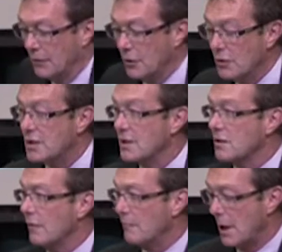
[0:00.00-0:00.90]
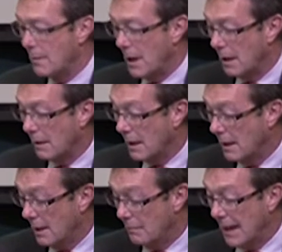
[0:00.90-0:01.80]
users of mobile
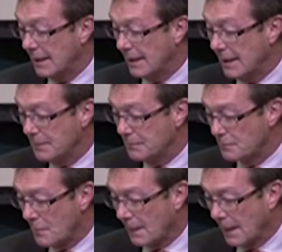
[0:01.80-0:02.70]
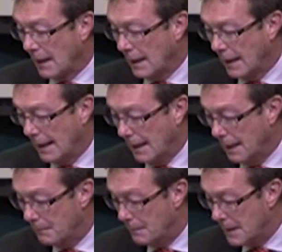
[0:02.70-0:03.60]
banking,
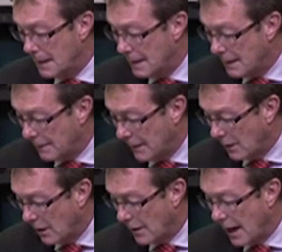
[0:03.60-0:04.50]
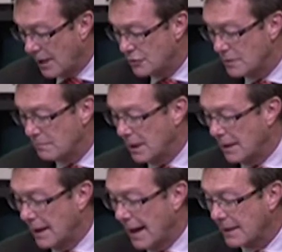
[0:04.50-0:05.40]
there are 100
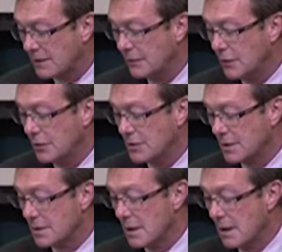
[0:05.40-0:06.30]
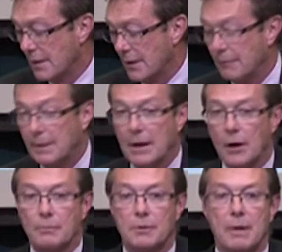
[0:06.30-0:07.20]
million active users that have been
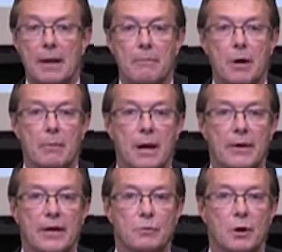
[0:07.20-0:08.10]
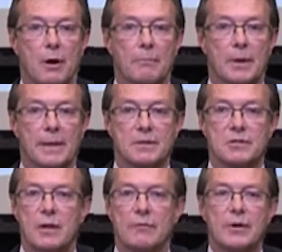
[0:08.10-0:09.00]
opened by the mobile network operators.
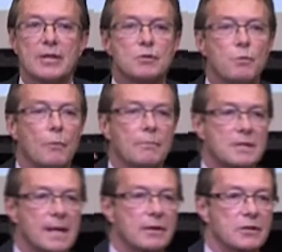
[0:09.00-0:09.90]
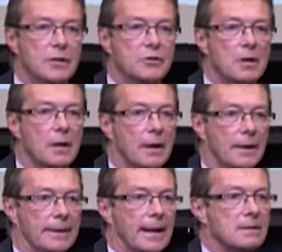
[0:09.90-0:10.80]
So a very small percentage,
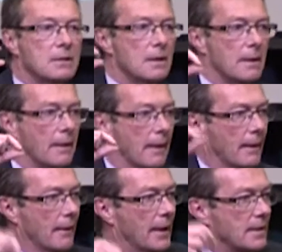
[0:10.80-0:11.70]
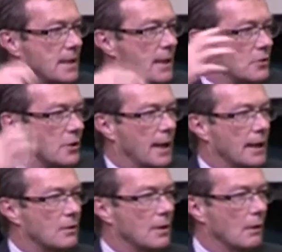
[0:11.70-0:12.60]
yet they tend to
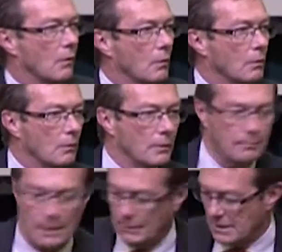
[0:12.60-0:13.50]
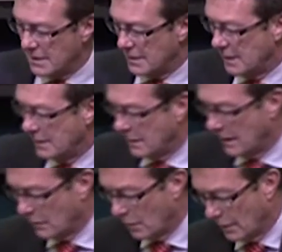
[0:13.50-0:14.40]
get all the publicity
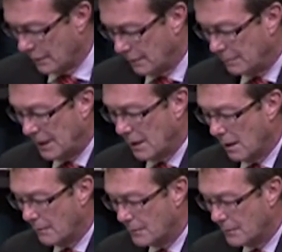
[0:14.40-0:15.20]
and all of the PR.